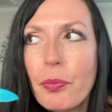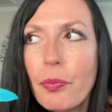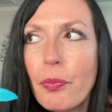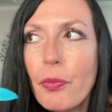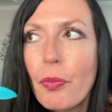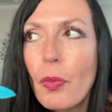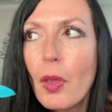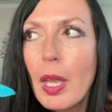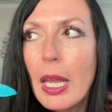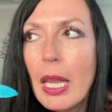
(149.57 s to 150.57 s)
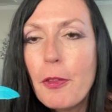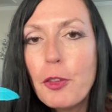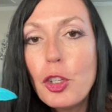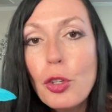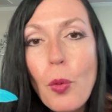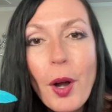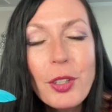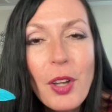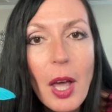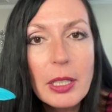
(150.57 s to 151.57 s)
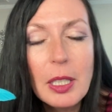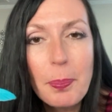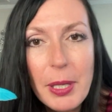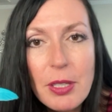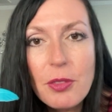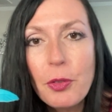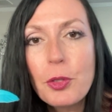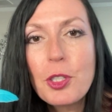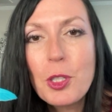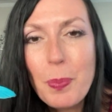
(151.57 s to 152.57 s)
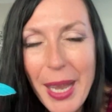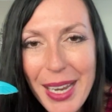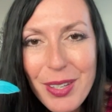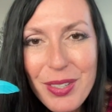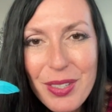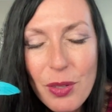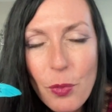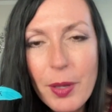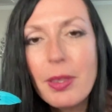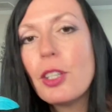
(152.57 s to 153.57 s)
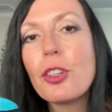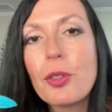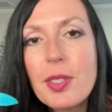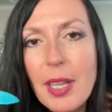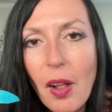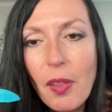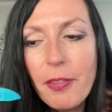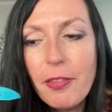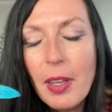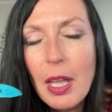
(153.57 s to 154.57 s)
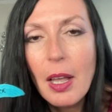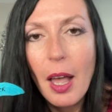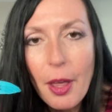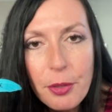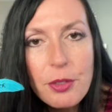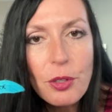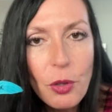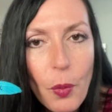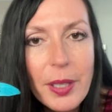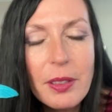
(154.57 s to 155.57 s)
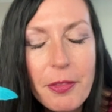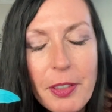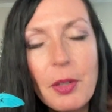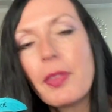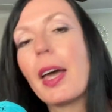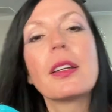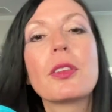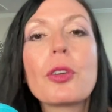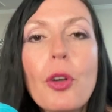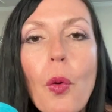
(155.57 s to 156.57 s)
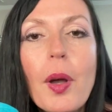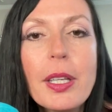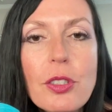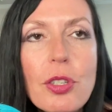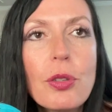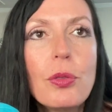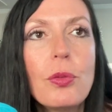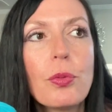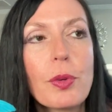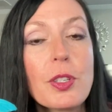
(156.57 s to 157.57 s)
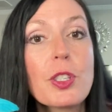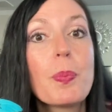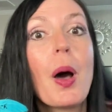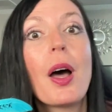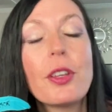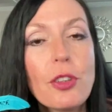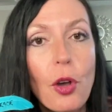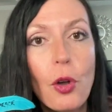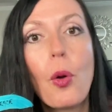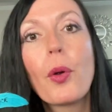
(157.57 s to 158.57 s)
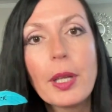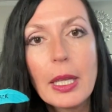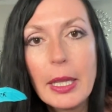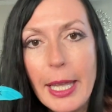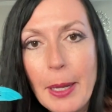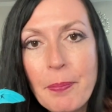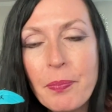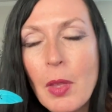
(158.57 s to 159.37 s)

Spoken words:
if you are not in a peaceful space within yourself, others are going to feel that and they're going to respond accordingly.